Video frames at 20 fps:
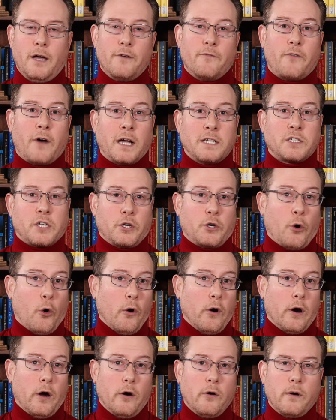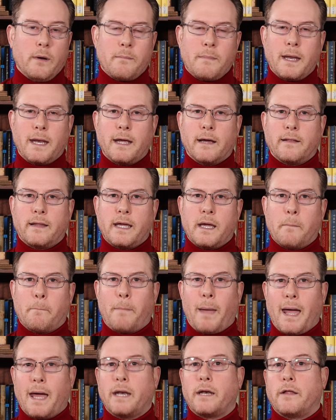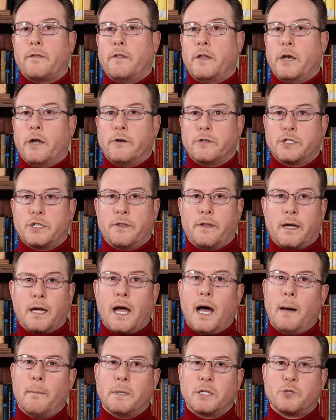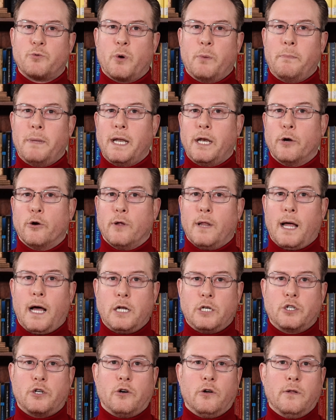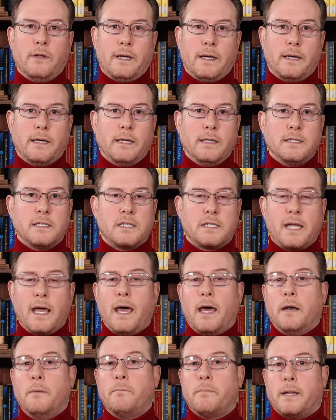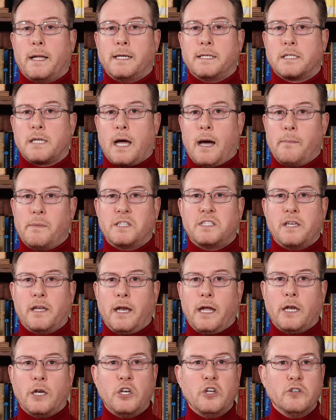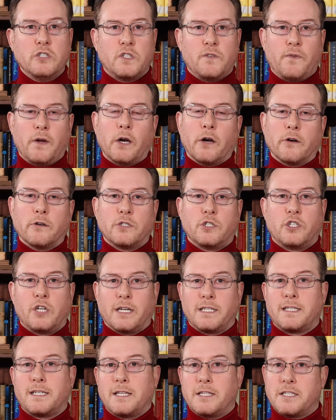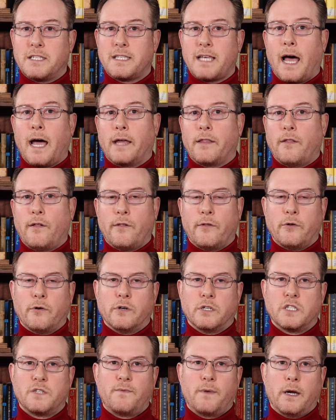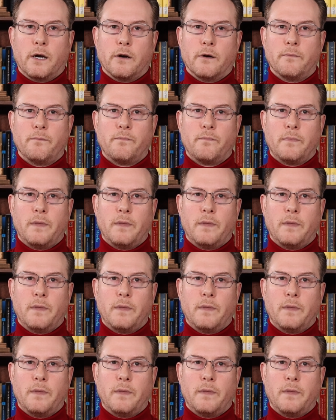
Frascatoro immediately abandoned the notion that comets were meteorological and instead placed comets in a new sphere just inside the lunar sphere.